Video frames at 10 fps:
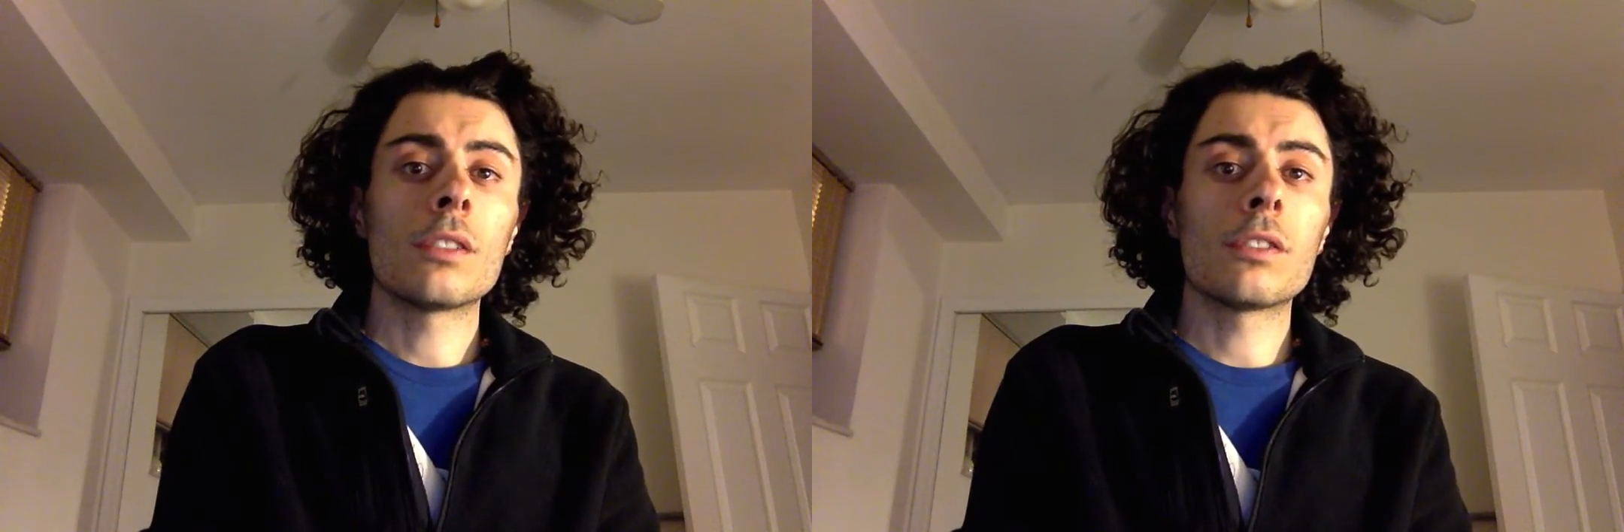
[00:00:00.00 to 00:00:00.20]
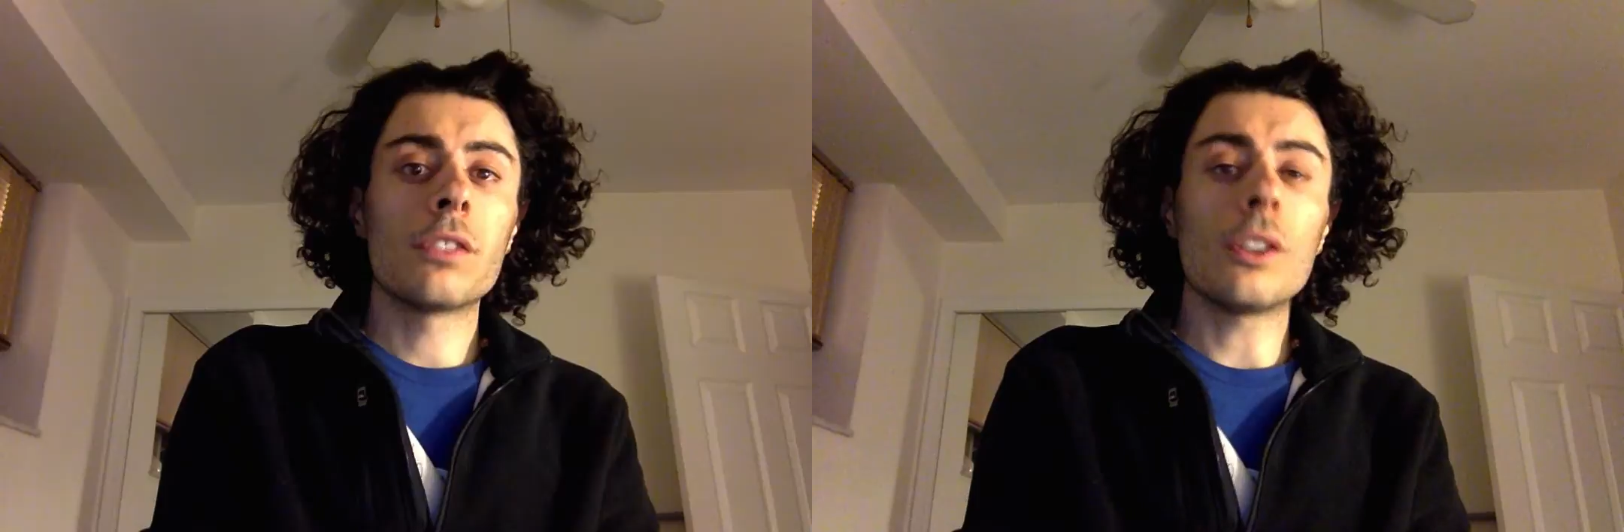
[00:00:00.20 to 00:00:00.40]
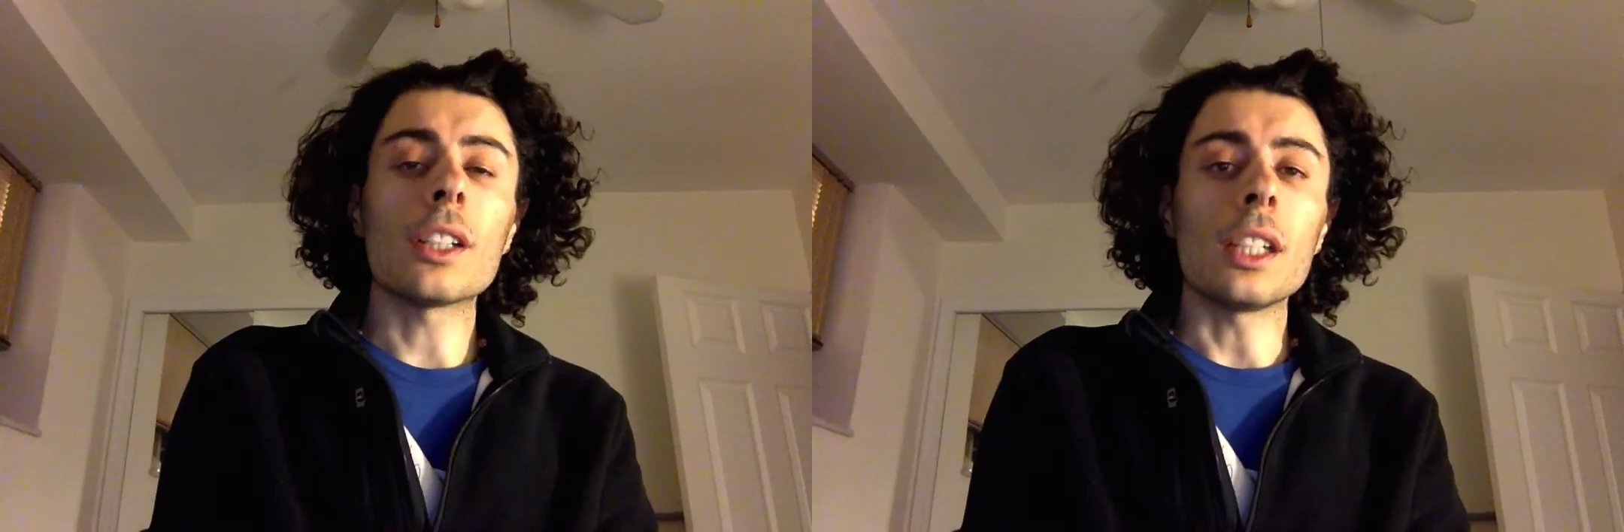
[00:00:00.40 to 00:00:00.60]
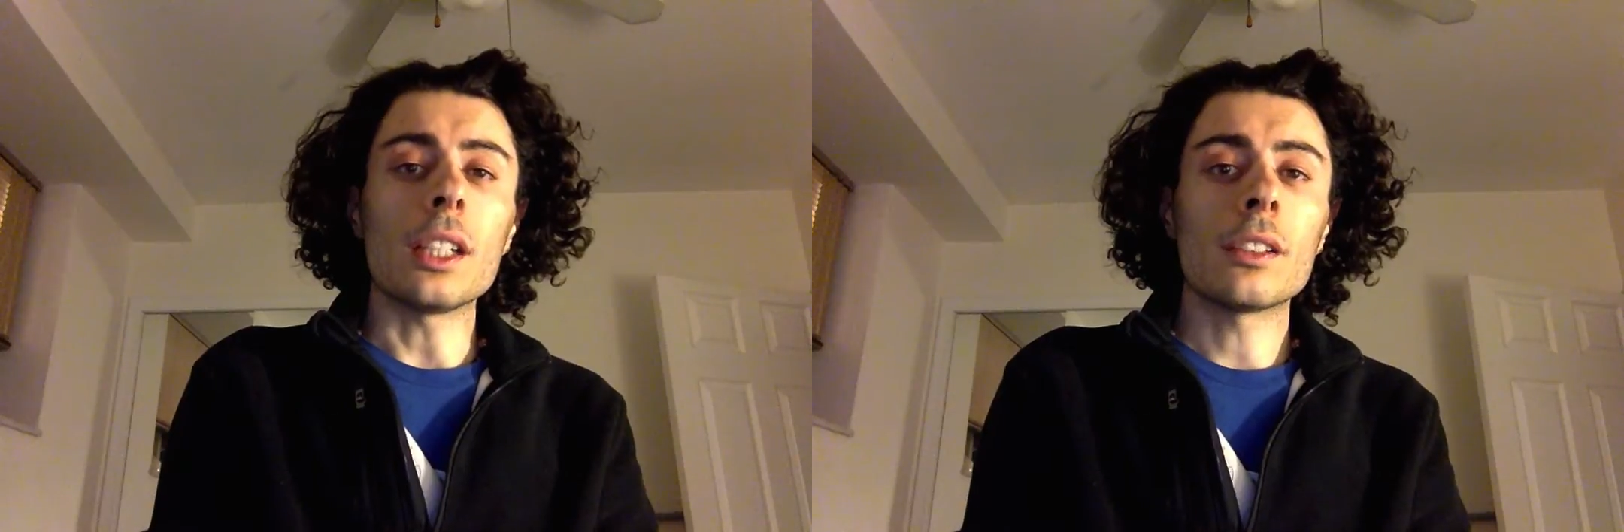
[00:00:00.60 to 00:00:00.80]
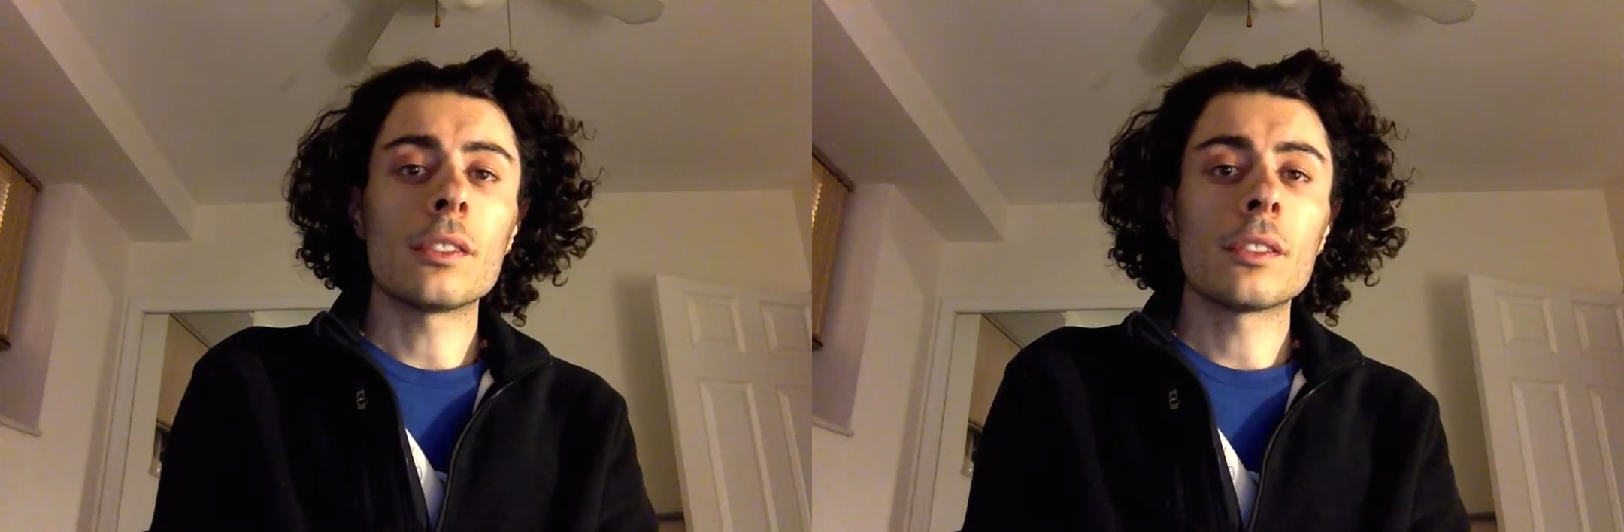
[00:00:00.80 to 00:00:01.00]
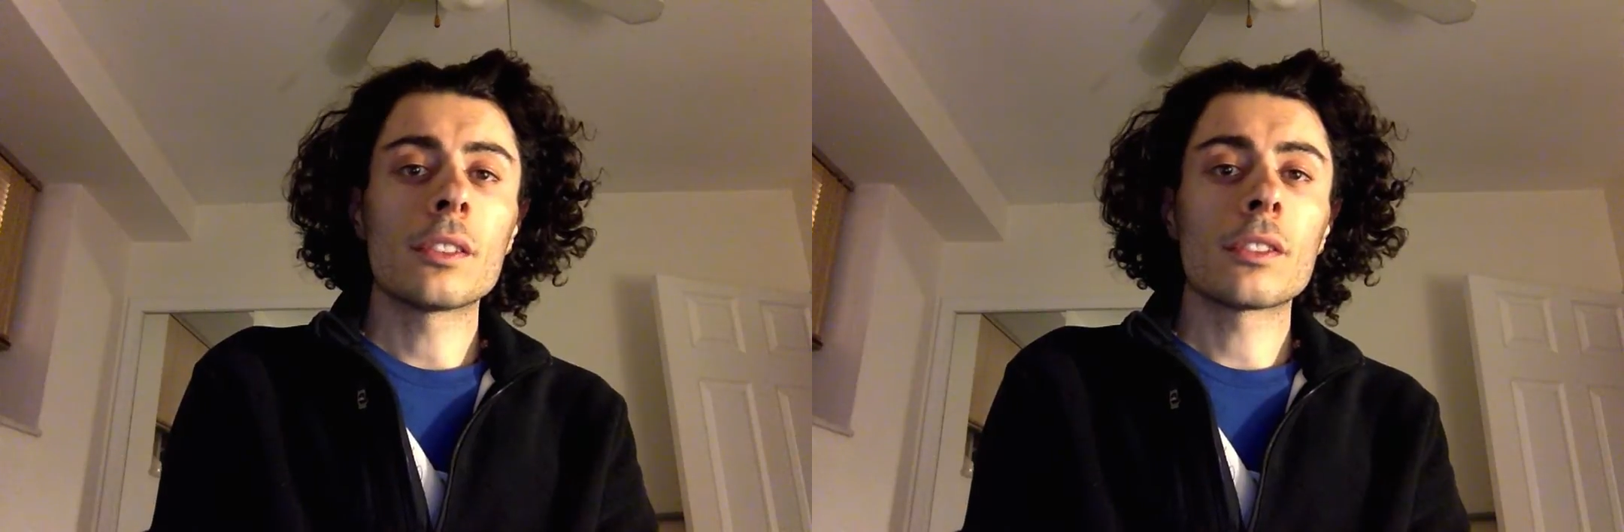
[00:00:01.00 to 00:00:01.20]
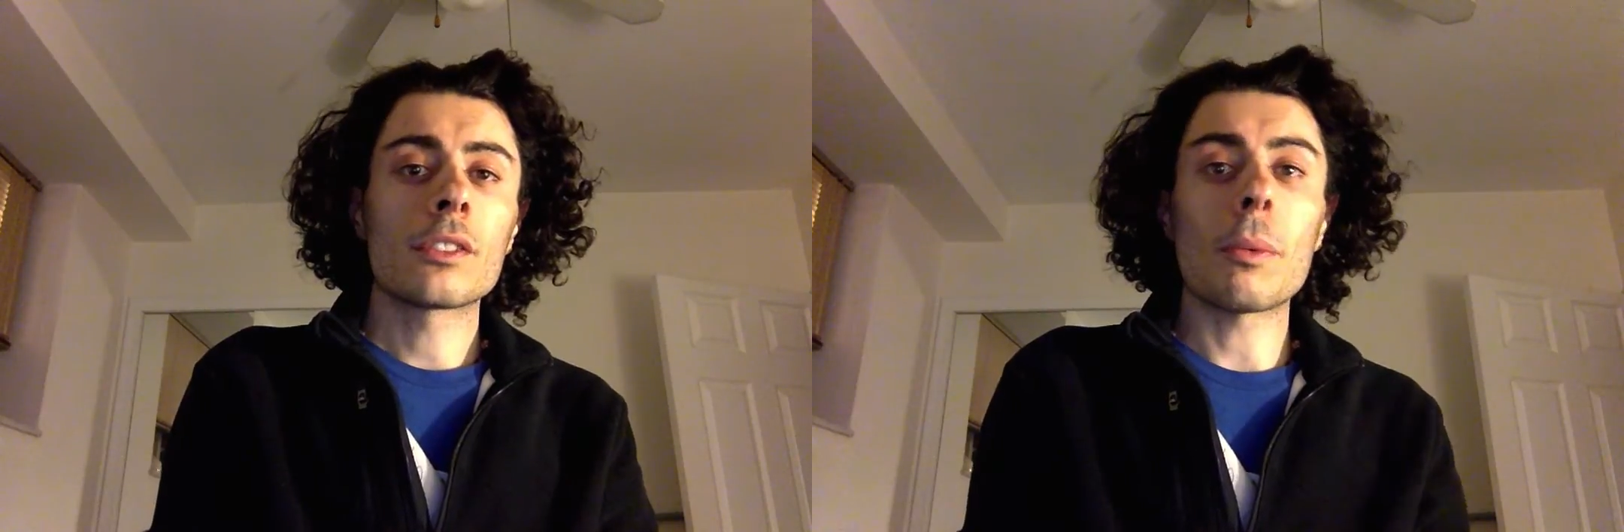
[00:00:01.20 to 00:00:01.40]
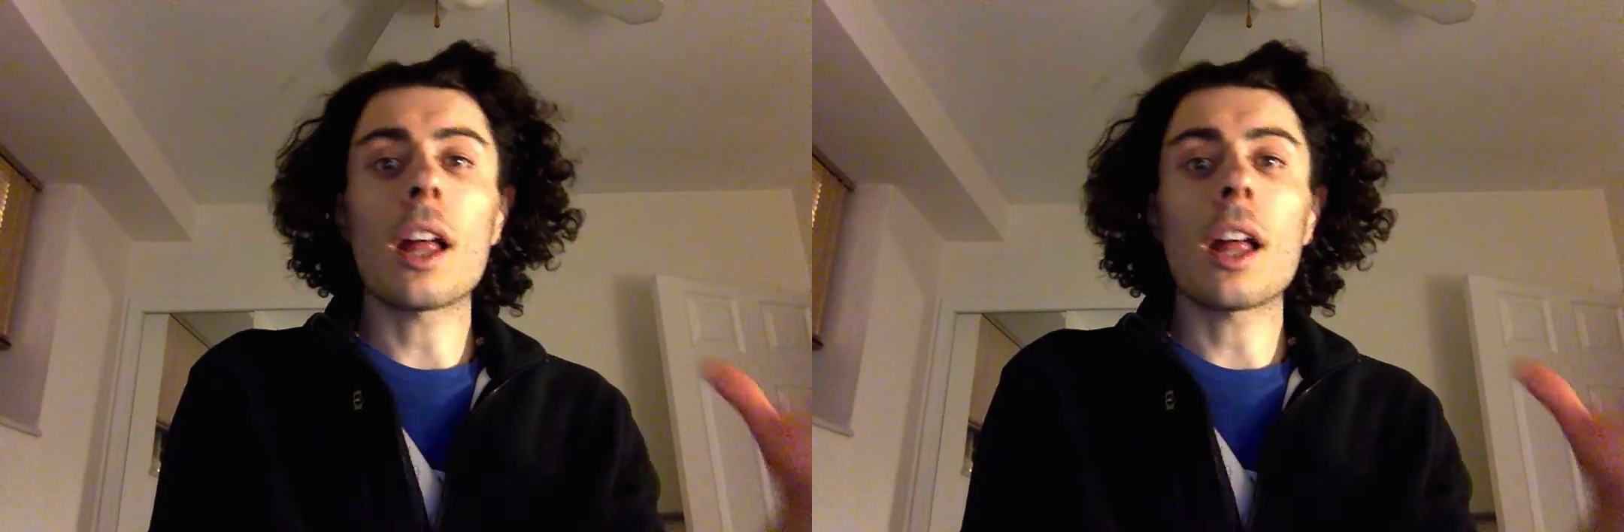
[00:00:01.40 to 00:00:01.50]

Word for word: fully from